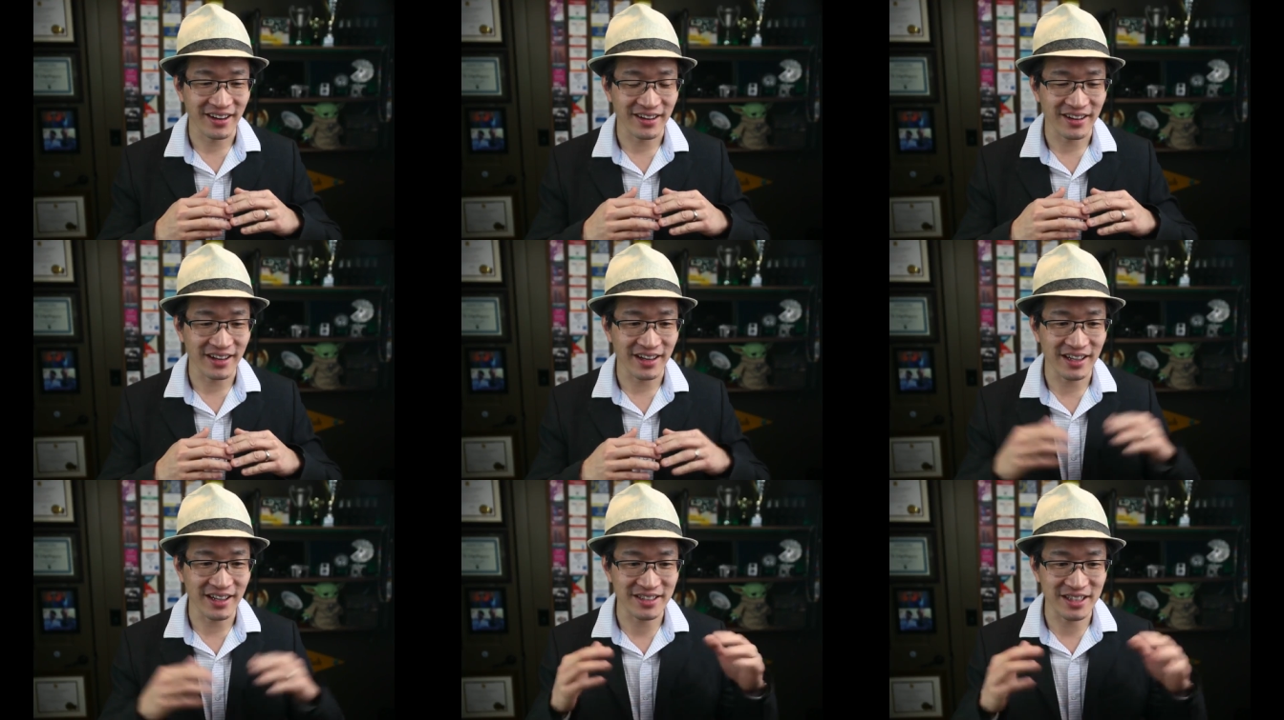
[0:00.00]

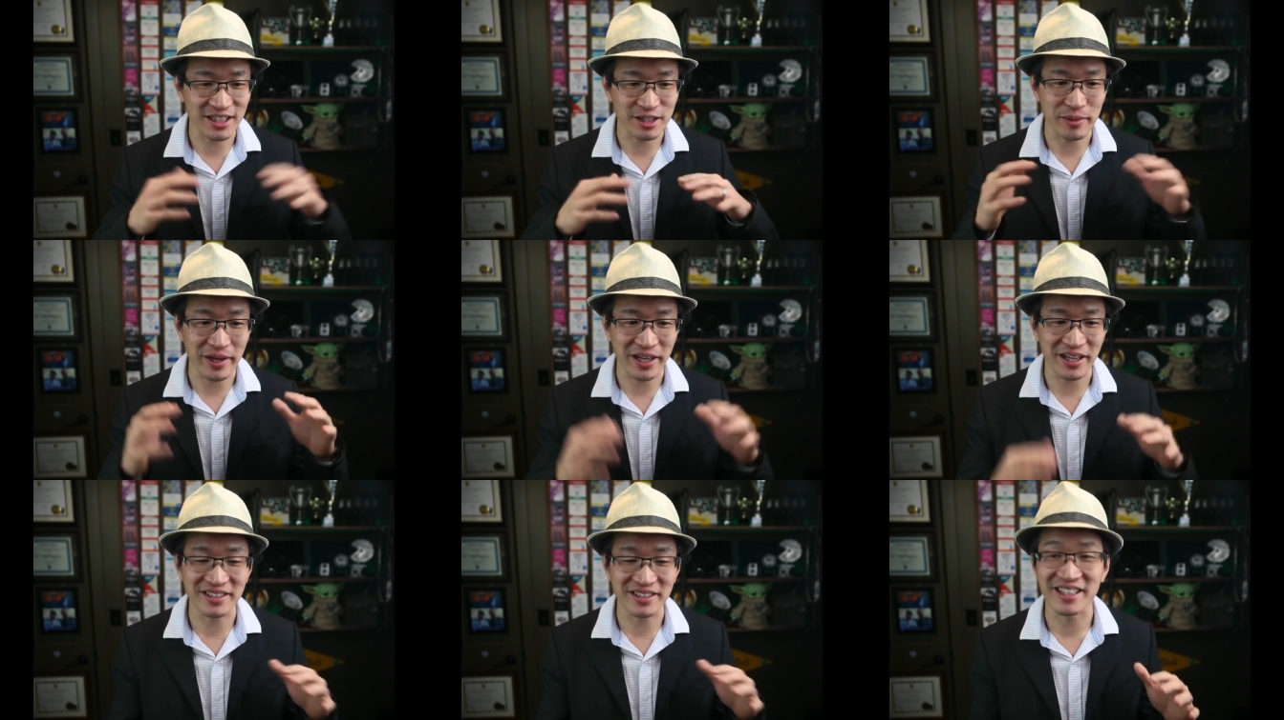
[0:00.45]
is this
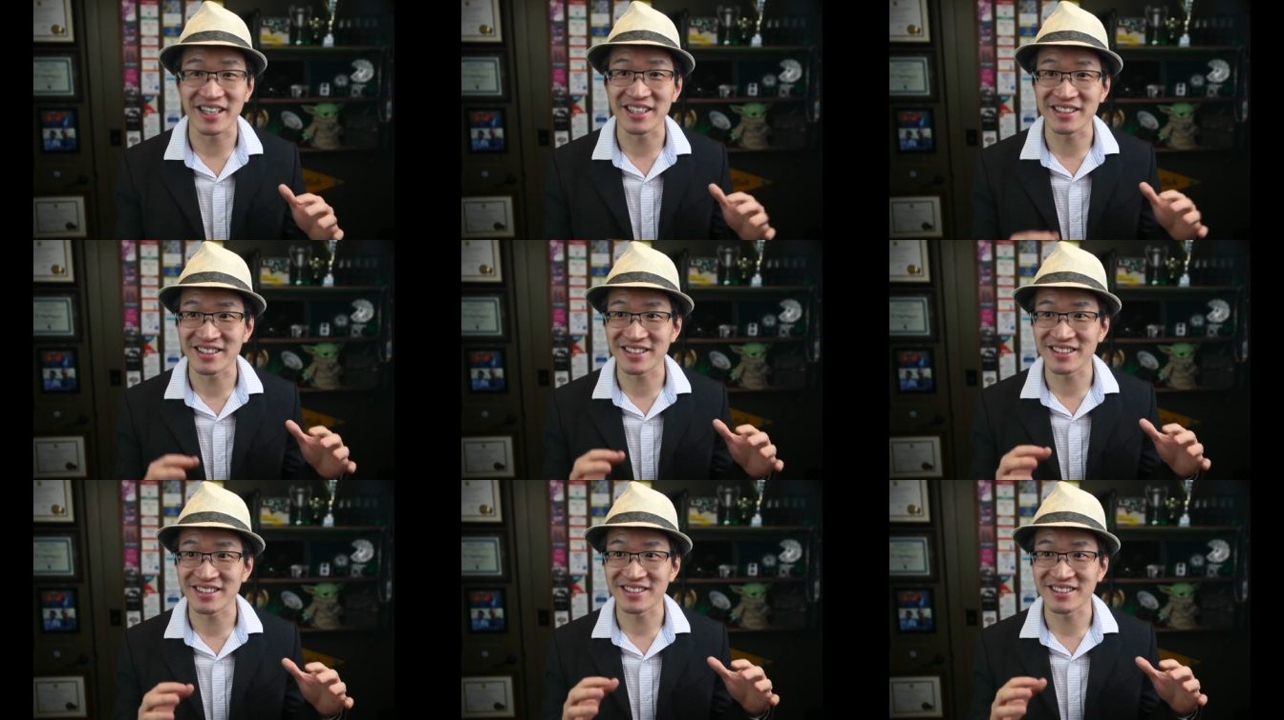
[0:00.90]
making
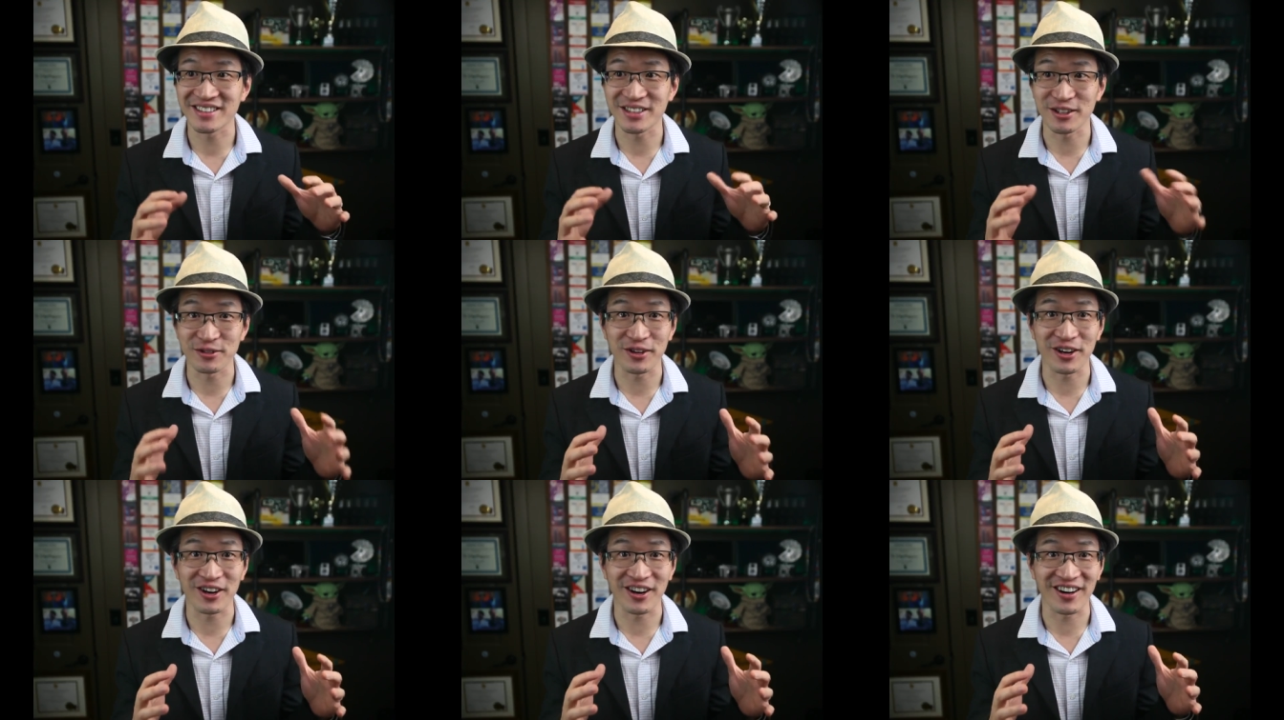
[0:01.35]
sense so
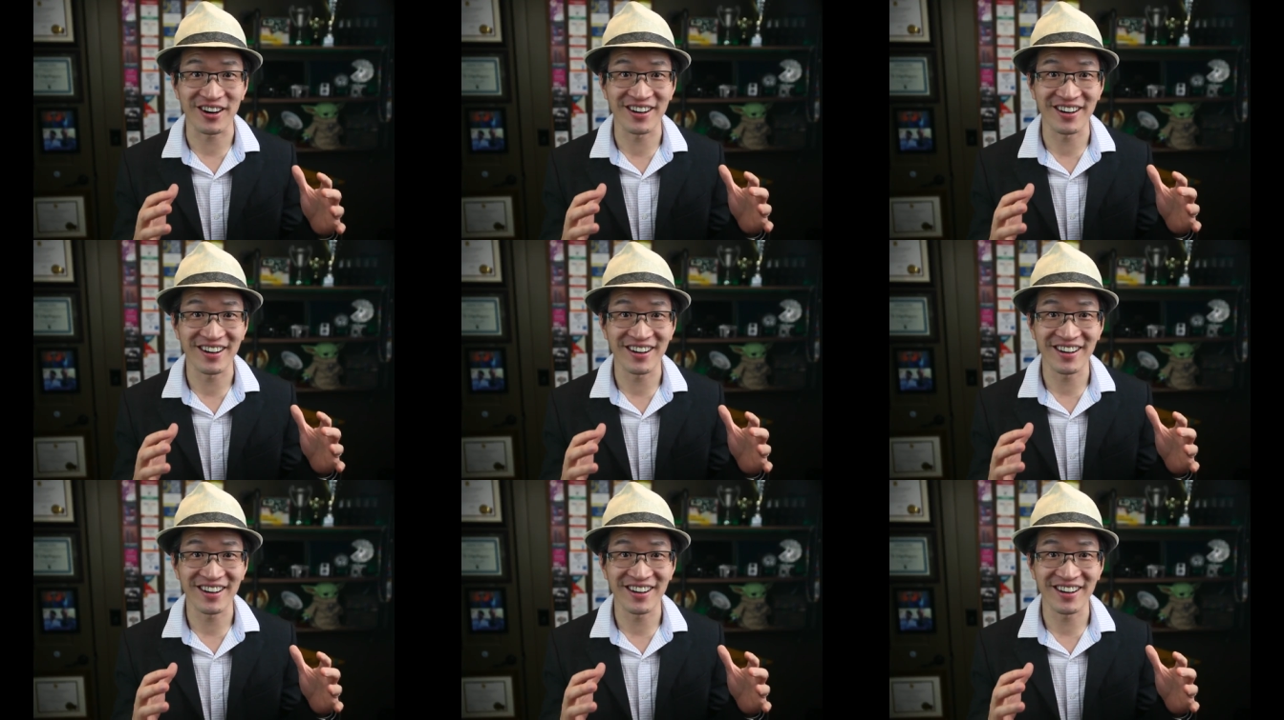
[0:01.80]
far?